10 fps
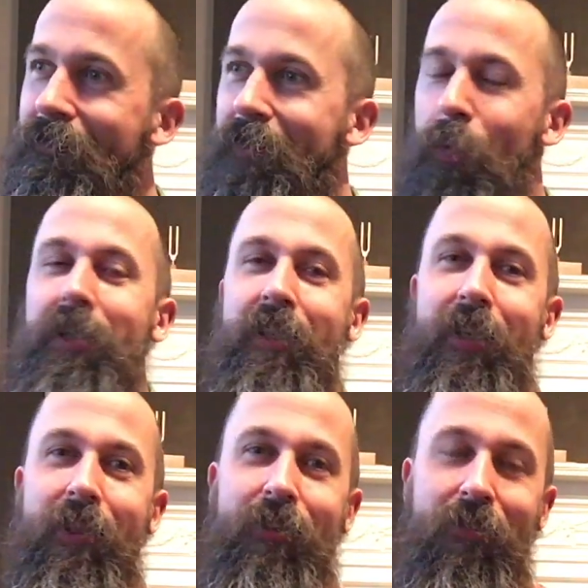20
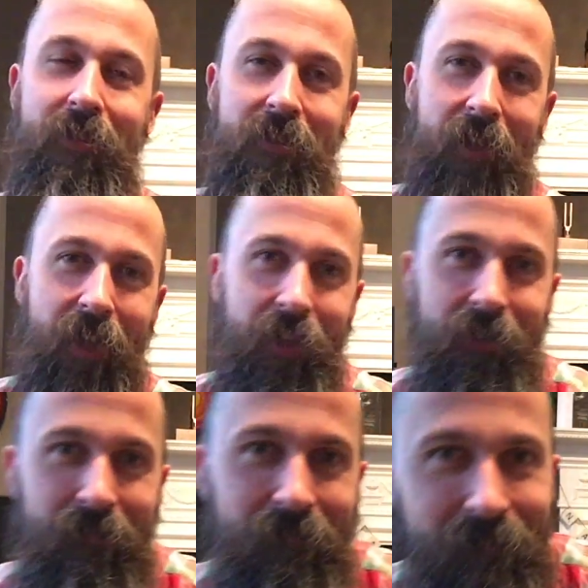years on the
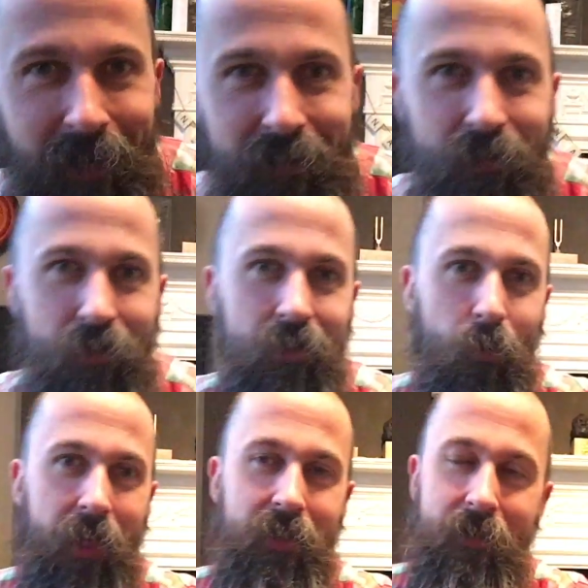stage, hasn't gone to
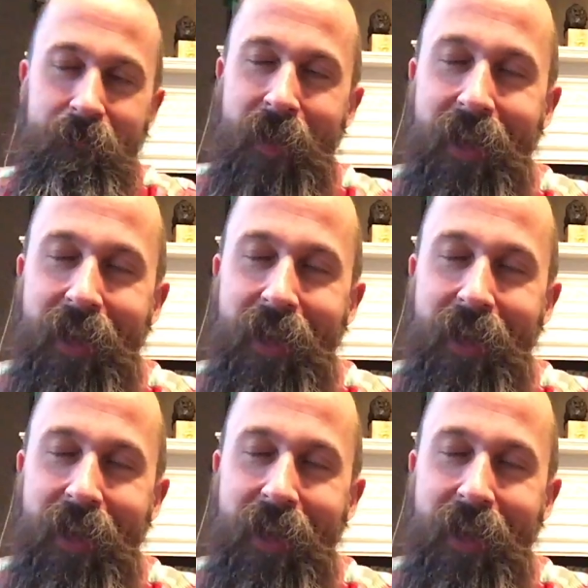waste.